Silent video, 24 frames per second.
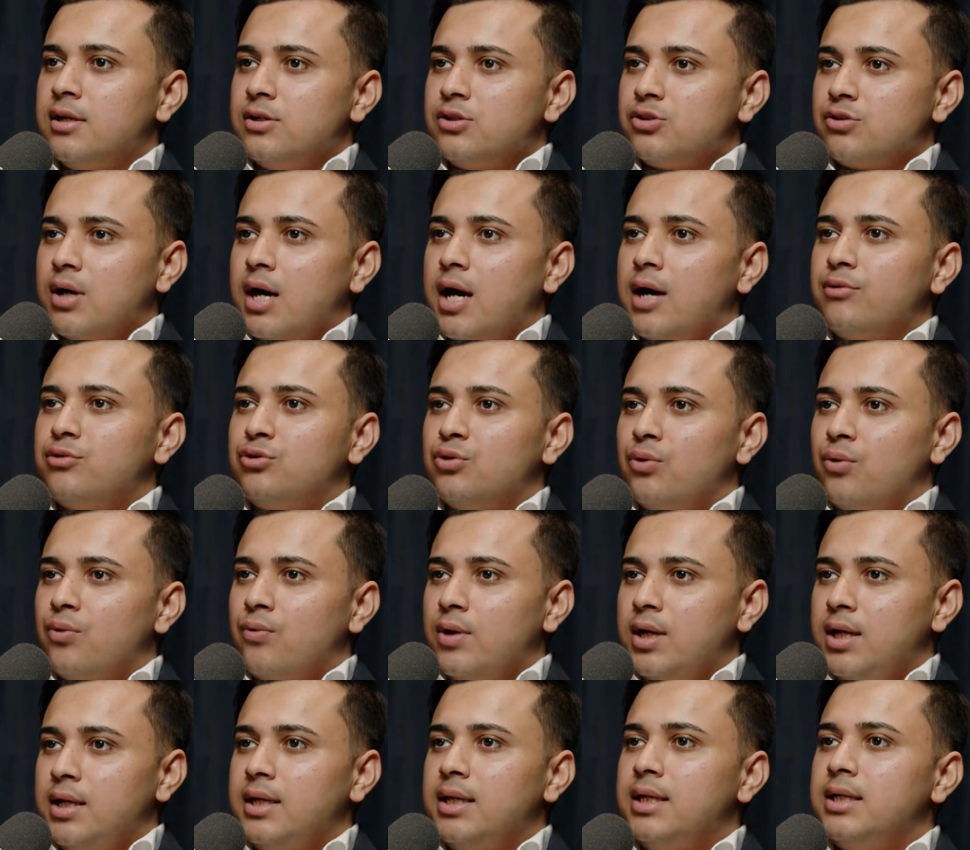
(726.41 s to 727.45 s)
So how to
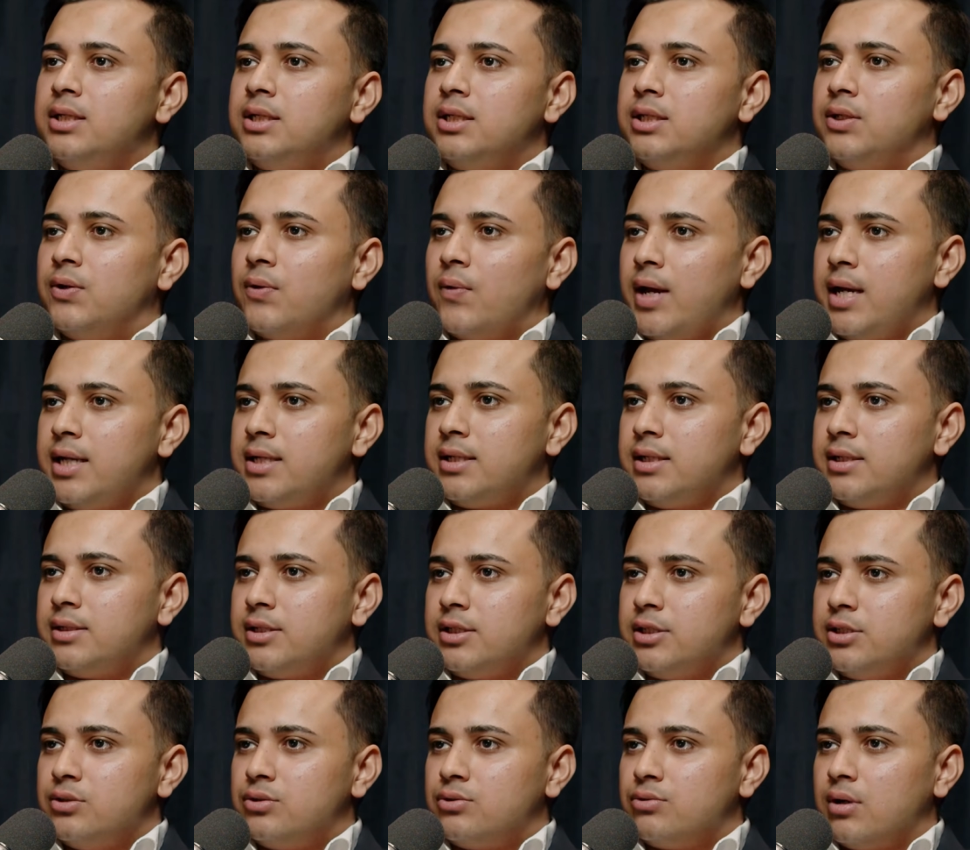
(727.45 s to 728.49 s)
really integrate it
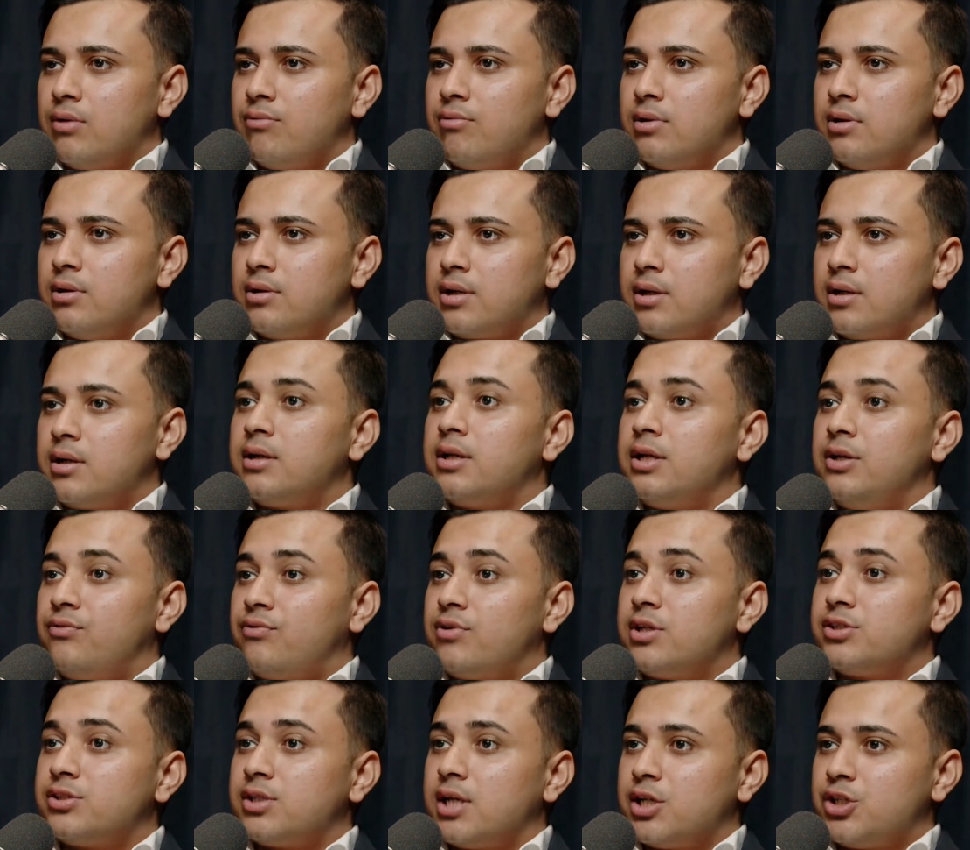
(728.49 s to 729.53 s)
into our current
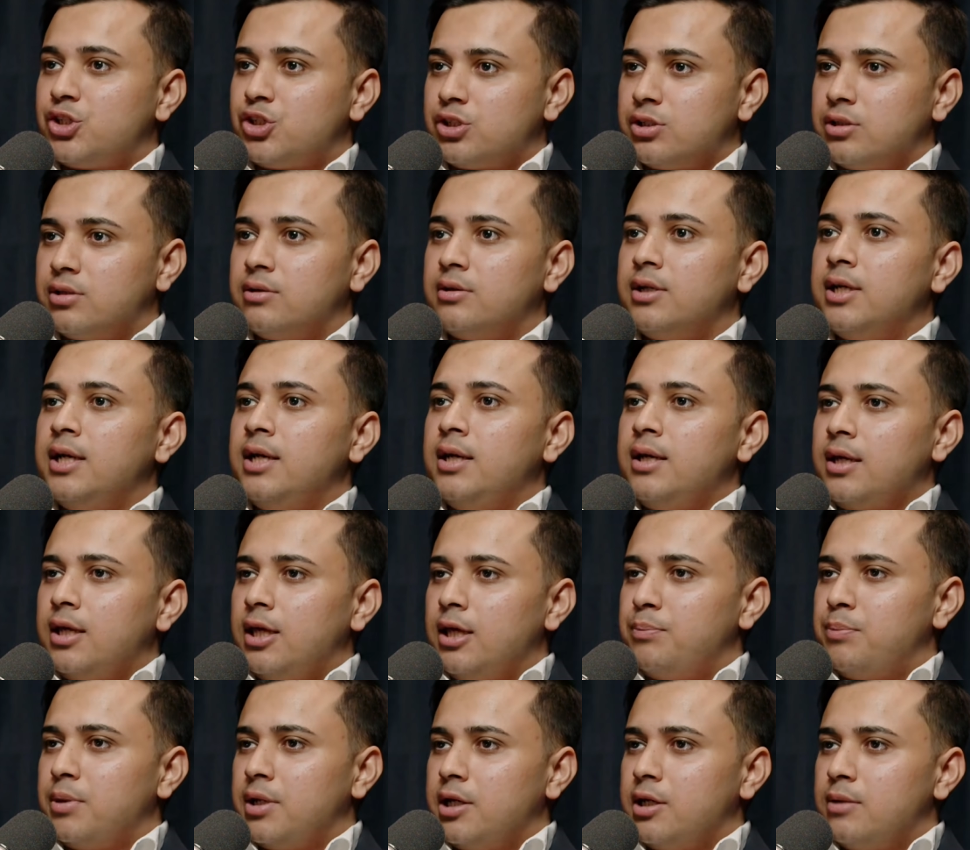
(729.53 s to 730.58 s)
infrastructure,
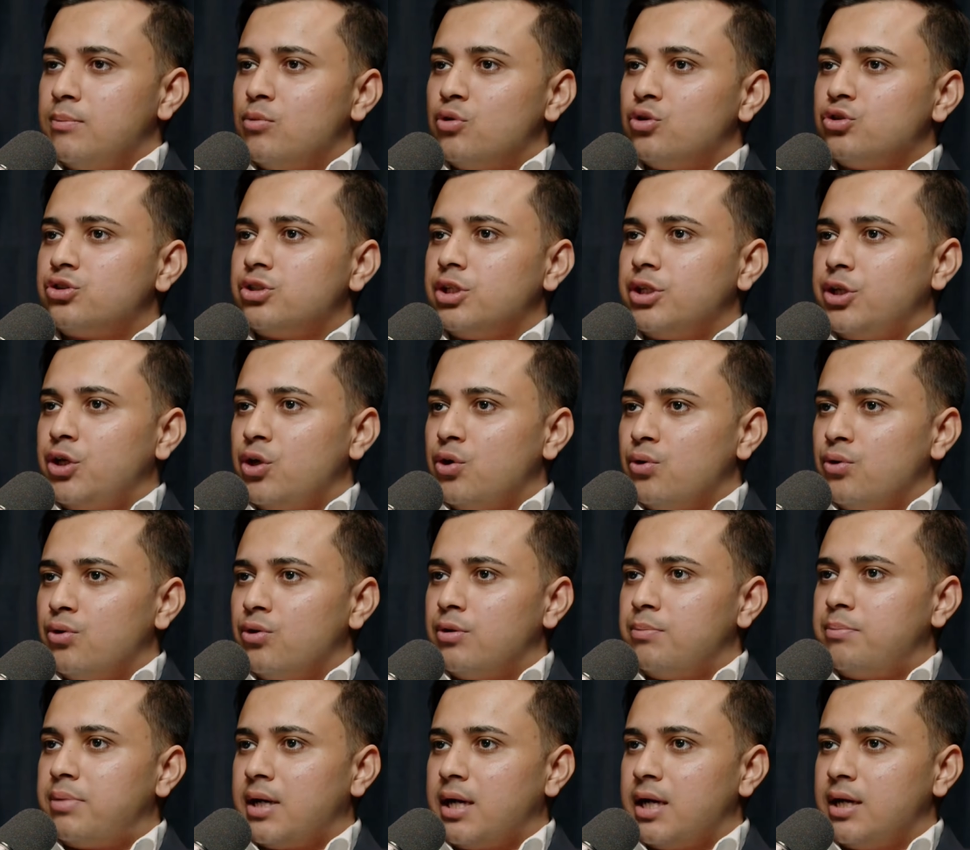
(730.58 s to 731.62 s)
keeping it more
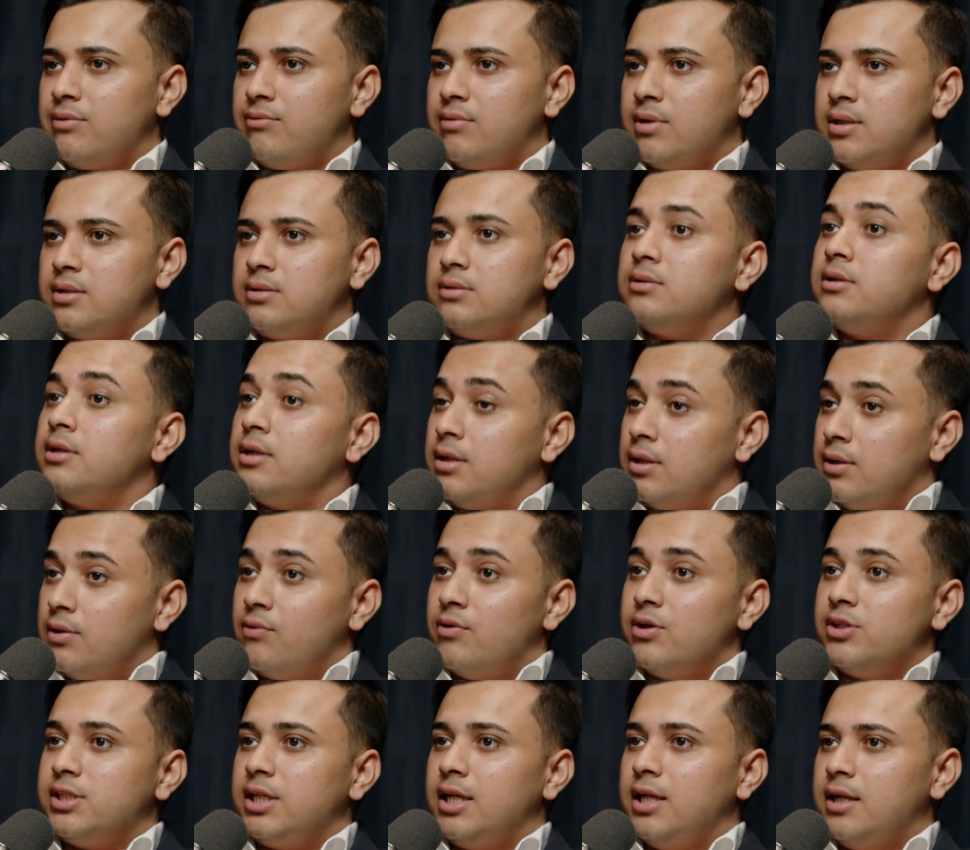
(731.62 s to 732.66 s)
secure, private,
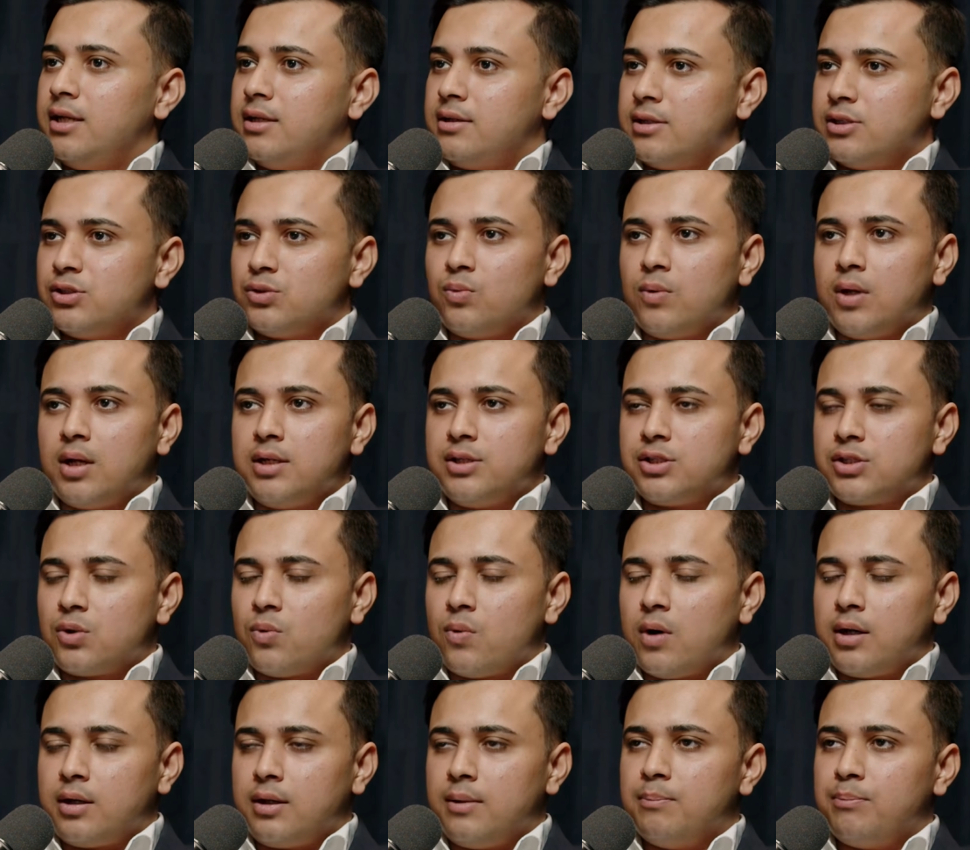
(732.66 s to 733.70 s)
resilient as well, is
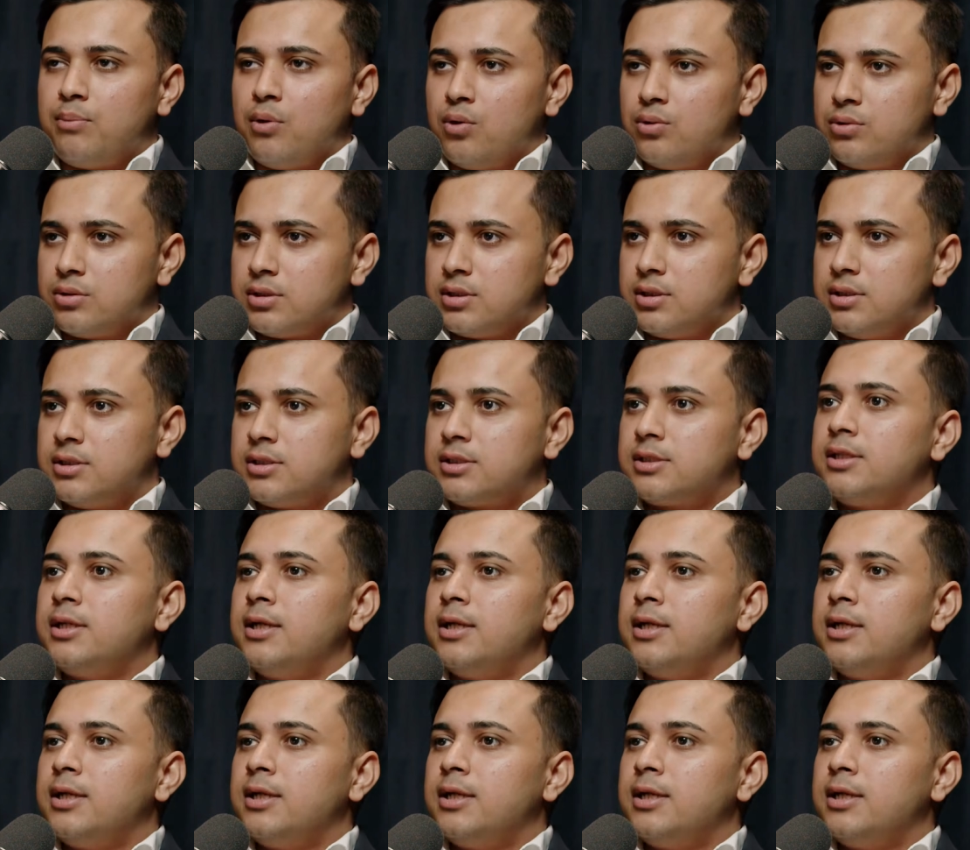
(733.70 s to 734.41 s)
quite important.